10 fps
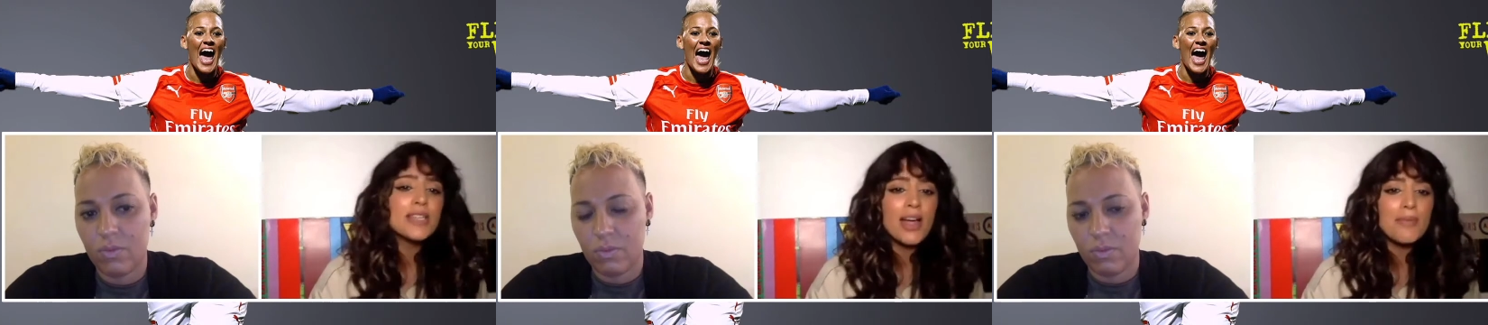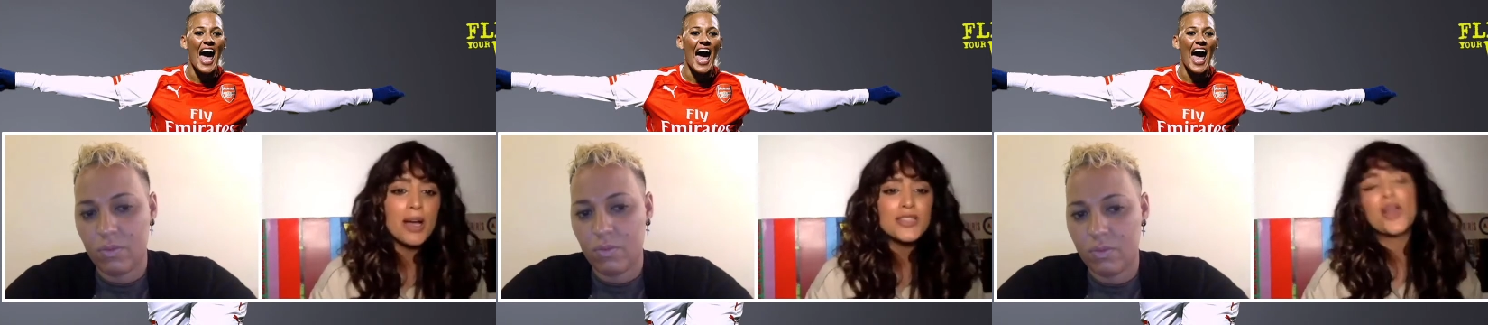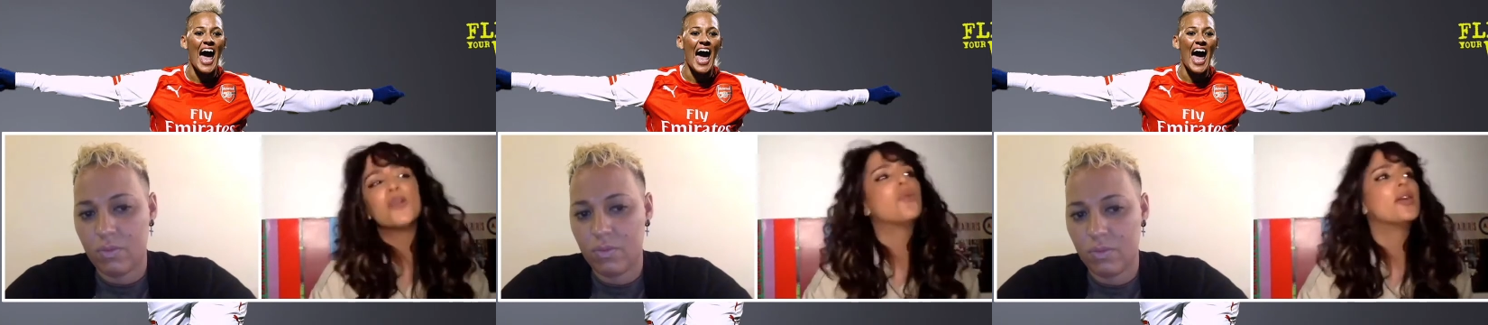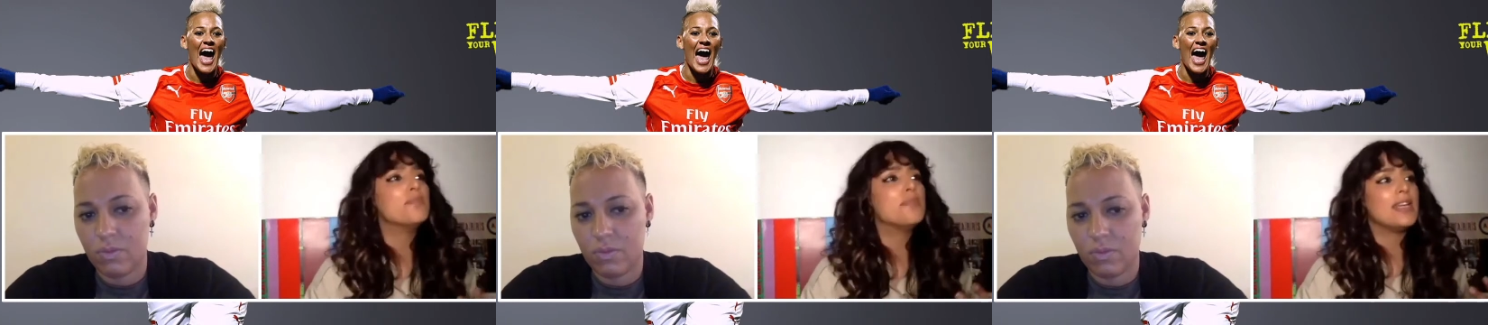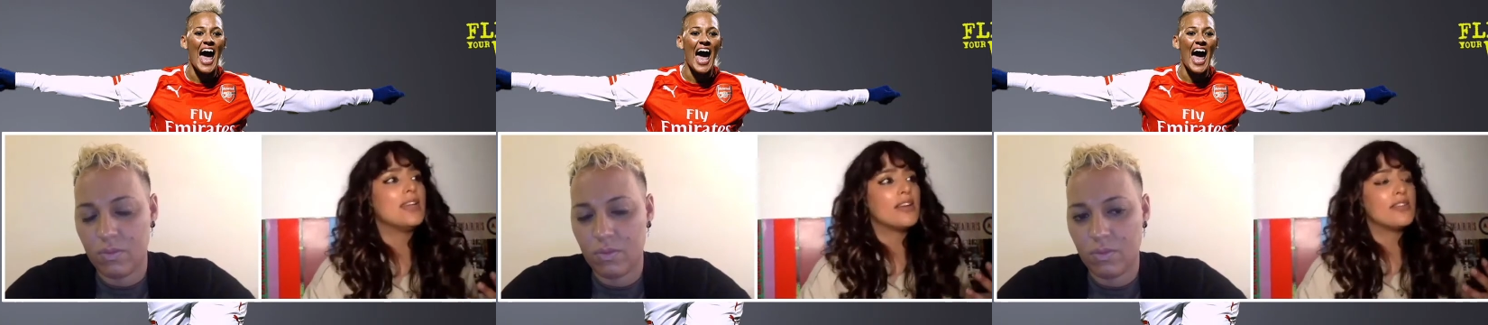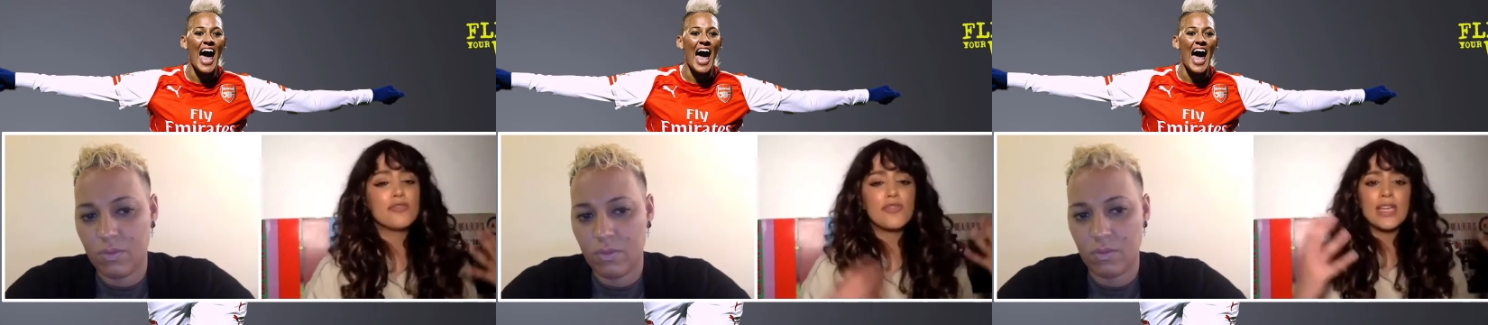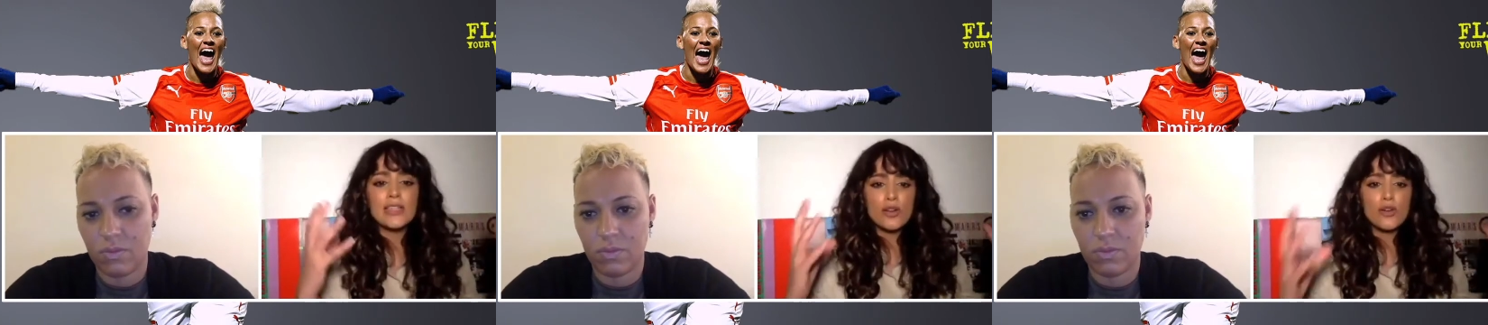Speaker 1: time, I don't want to be like the
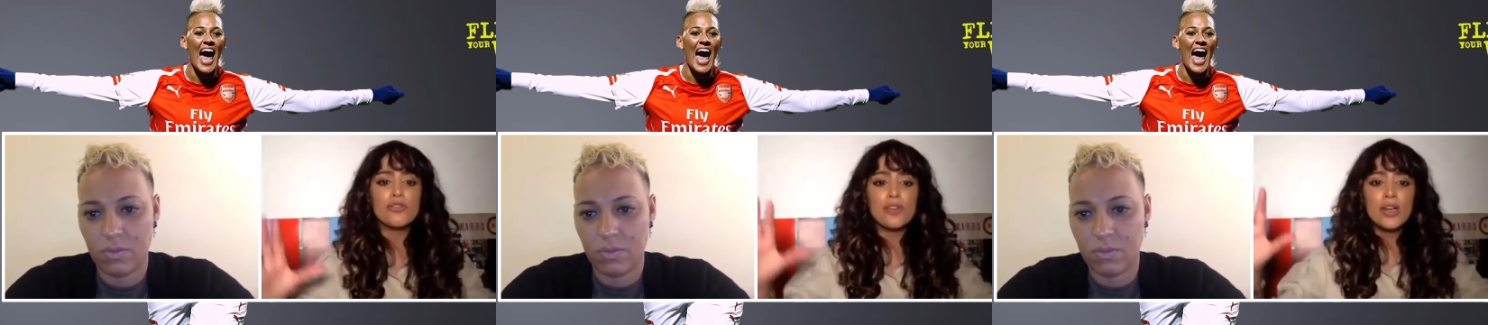face of